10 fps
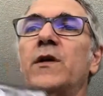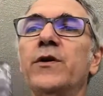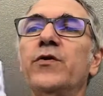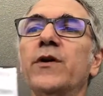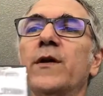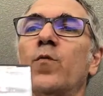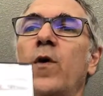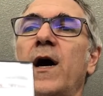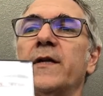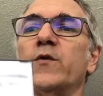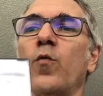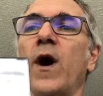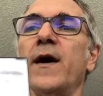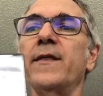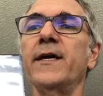you can watch
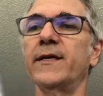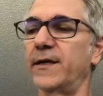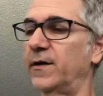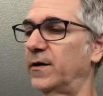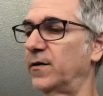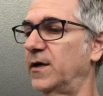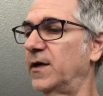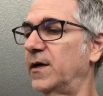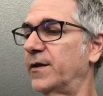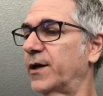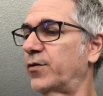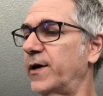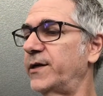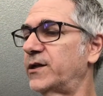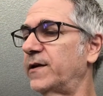Why They Kill: The
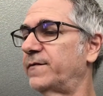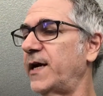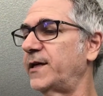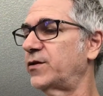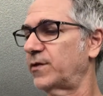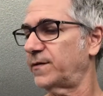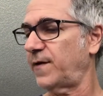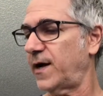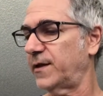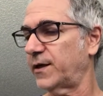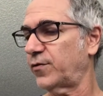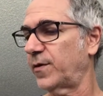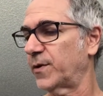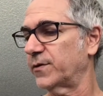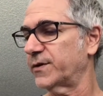Creation of Dangerous Violent
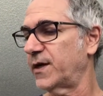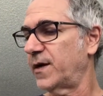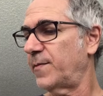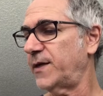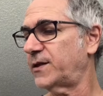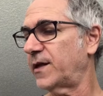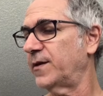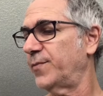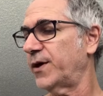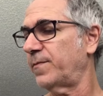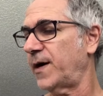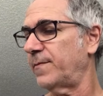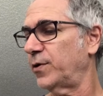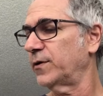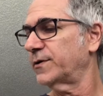Criminals, based on the book by
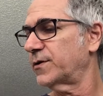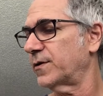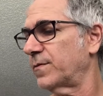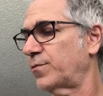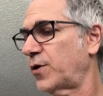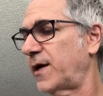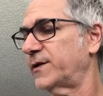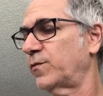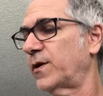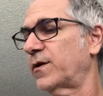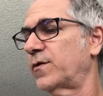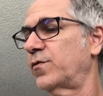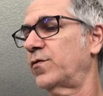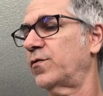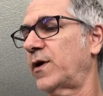Pulitzer Prize winner
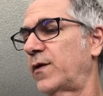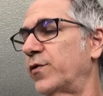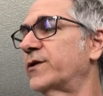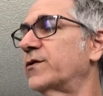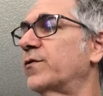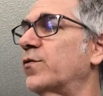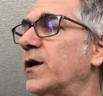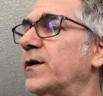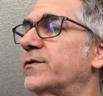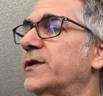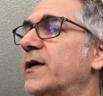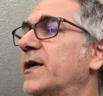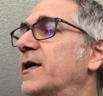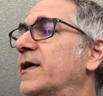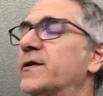uh, Richard Rhodes.
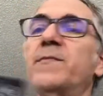It's